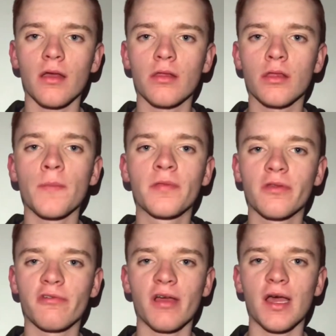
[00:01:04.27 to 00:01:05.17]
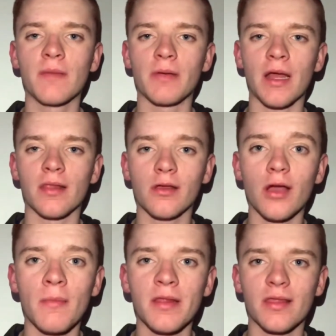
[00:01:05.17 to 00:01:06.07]
subscribe and
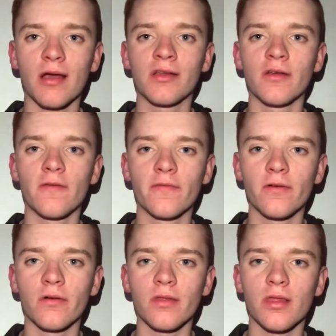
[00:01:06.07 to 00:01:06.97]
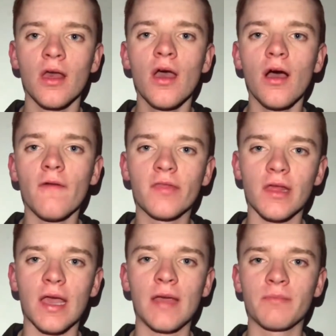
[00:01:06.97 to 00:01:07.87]
comment down your thoughts of
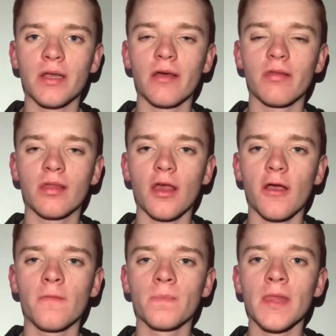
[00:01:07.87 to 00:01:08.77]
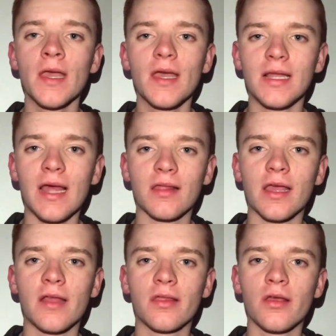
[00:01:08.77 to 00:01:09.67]
the game below. So let's
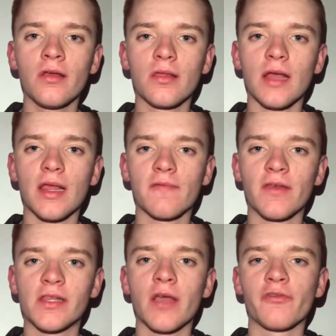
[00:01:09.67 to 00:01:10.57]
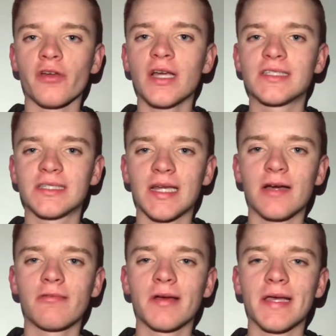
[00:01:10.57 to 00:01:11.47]
get into today's video right
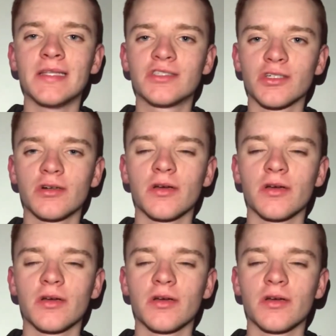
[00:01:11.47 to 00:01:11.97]
now. Enjoy.